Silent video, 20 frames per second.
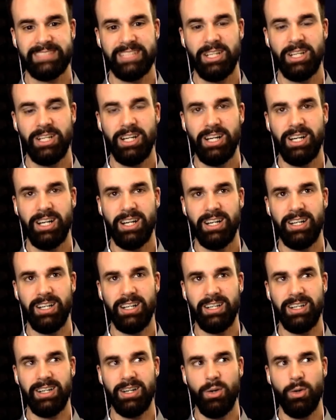
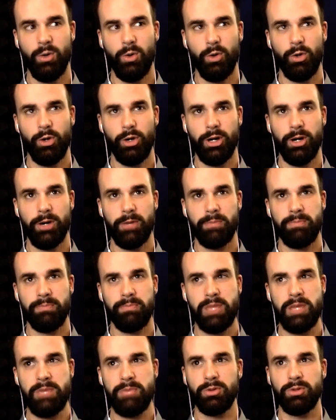Or
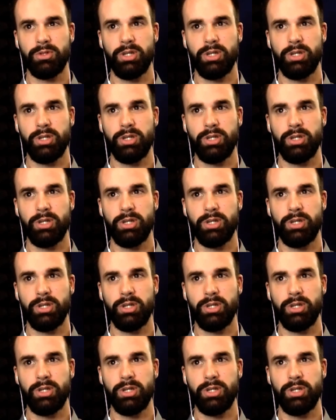people